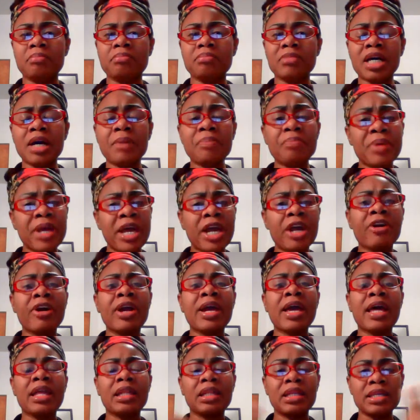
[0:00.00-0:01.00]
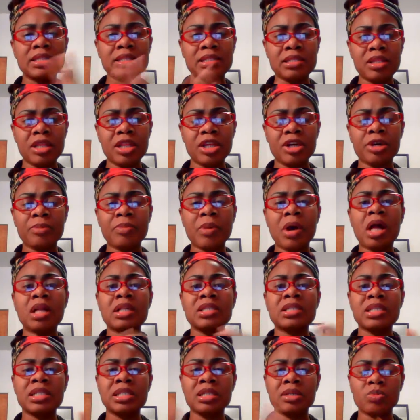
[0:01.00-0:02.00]
comparing at least their
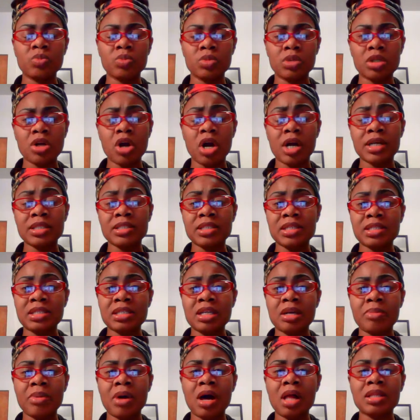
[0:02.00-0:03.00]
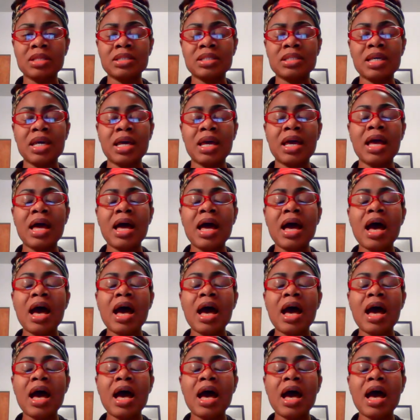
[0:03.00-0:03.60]
policy to our existing policy.